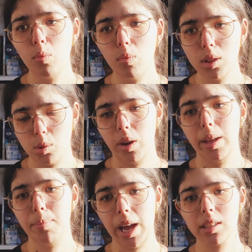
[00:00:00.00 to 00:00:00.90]
its way
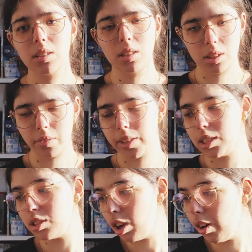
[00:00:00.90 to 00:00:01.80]
back to the surface.
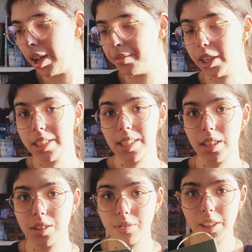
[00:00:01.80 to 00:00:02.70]
So I'm very
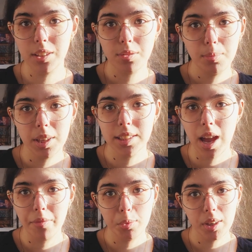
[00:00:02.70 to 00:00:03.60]
excited to read this one because
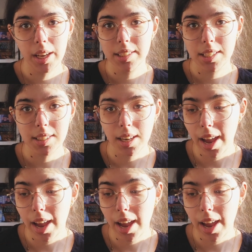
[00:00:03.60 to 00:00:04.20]
everyone, as I said,